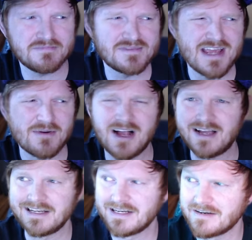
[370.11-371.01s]
Yeah, we're not
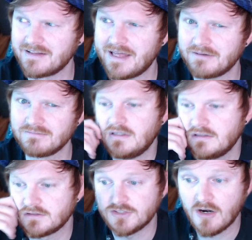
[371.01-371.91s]
going to get into that.
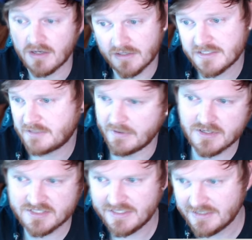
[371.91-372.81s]
Dark
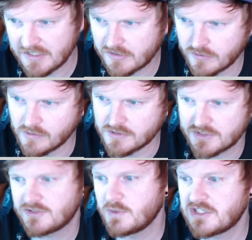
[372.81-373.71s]
Conspiracy Tentacles.
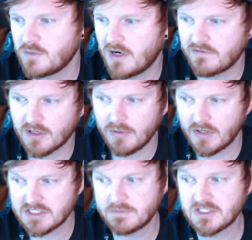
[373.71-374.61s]
Switch in one of your
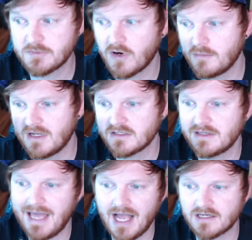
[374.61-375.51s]
opponent's bench Pokemon to
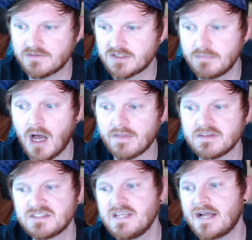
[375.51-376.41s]
the active spot.
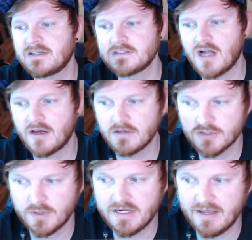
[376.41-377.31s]
This attack does
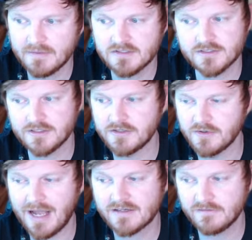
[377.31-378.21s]
120 damage to the new
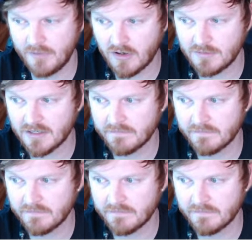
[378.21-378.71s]
active Pokemon.